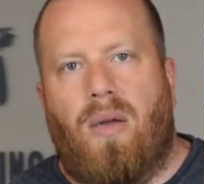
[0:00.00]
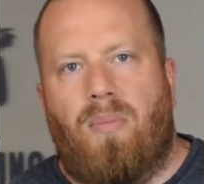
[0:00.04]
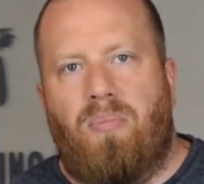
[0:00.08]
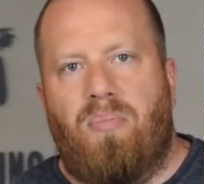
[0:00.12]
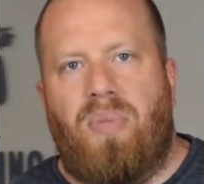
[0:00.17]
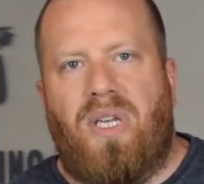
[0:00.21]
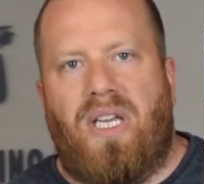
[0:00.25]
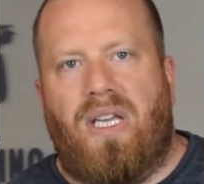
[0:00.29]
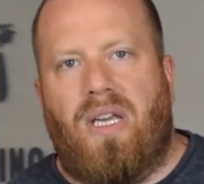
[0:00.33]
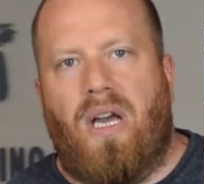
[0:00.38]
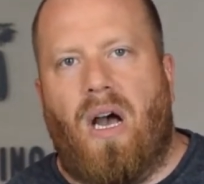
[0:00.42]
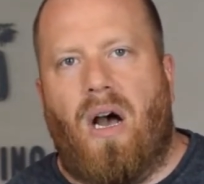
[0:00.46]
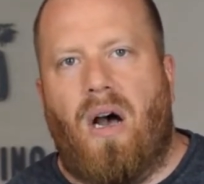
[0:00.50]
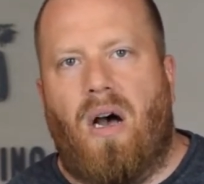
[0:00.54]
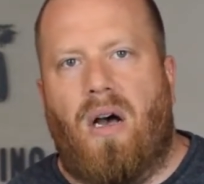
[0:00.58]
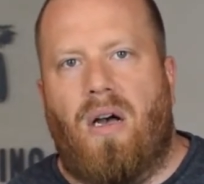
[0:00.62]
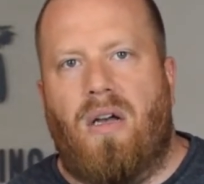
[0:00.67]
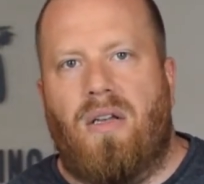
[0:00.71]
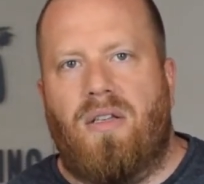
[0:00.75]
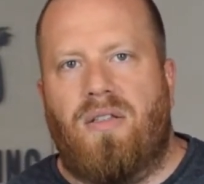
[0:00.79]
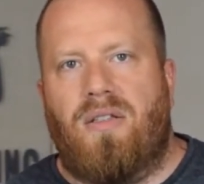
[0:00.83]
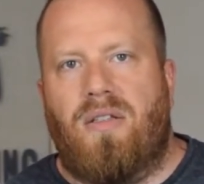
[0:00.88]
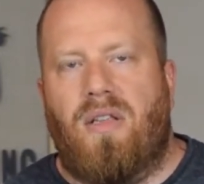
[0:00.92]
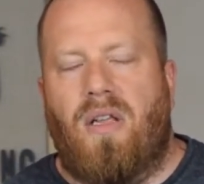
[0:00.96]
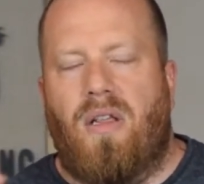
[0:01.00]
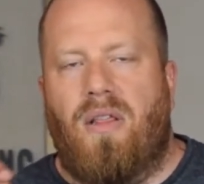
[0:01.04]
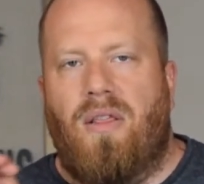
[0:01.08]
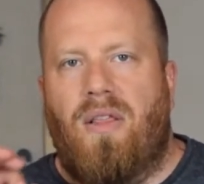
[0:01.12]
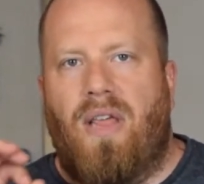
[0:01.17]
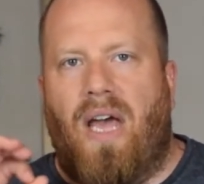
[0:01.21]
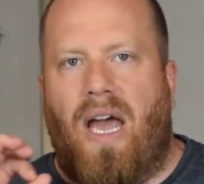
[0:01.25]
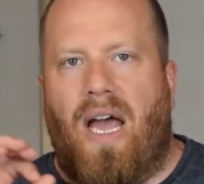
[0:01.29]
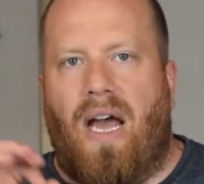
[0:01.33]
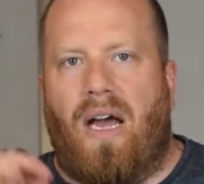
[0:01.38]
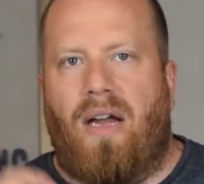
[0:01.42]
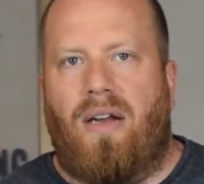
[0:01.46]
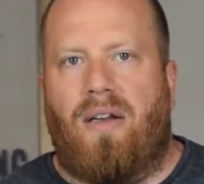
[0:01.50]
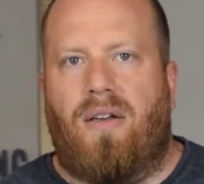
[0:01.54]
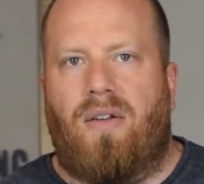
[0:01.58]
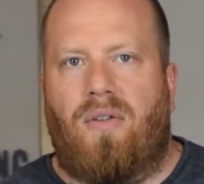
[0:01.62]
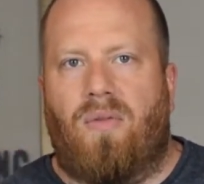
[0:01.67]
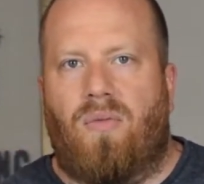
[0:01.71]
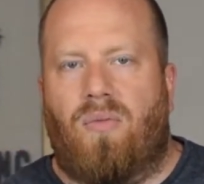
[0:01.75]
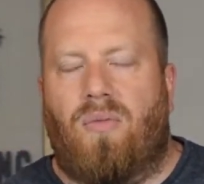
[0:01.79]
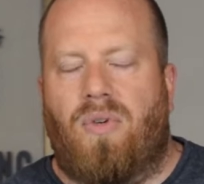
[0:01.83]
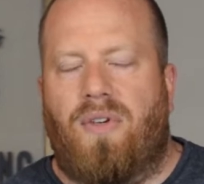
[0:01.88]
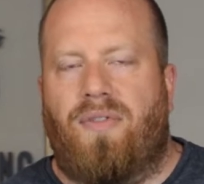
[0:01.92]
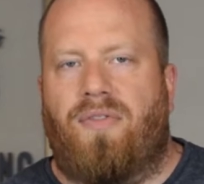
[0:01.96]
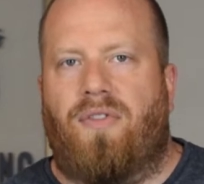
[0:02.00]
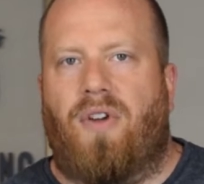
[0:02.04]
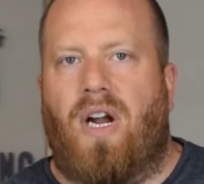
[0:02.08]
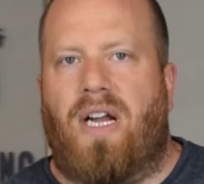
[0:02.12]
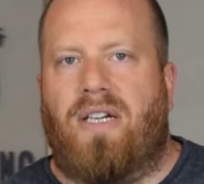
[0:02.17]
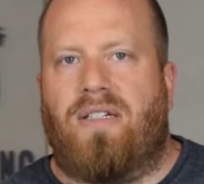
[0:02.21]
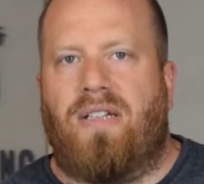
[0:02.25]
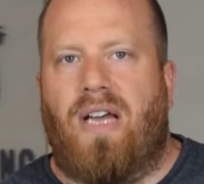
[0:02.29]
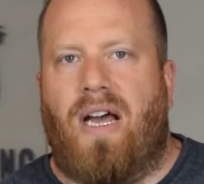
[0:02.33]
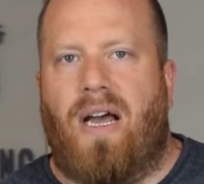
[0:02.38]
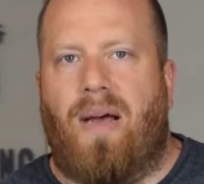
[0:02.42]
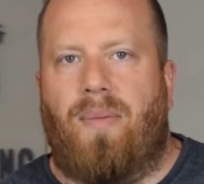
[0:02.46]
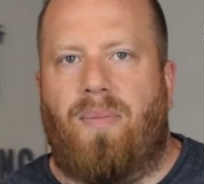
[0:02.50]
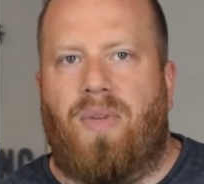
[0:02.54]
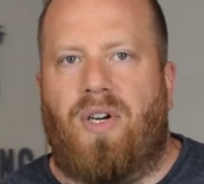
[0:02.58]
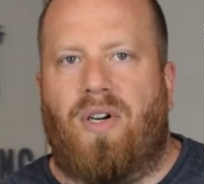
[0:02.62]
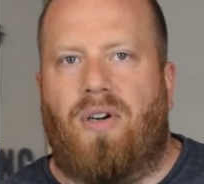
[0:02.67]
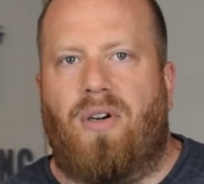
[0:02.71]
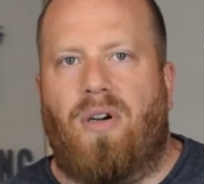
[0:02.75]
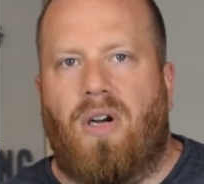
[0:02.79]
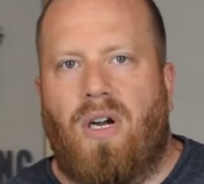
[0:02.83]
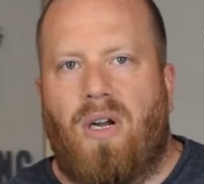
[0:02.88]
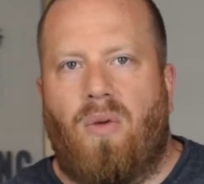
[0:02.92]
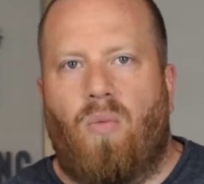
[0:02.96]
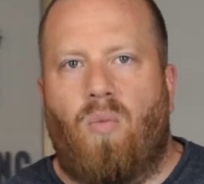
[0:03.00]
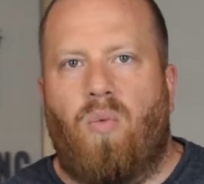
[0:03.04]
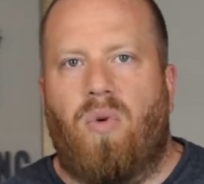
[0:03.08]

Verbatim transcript: because that refractometer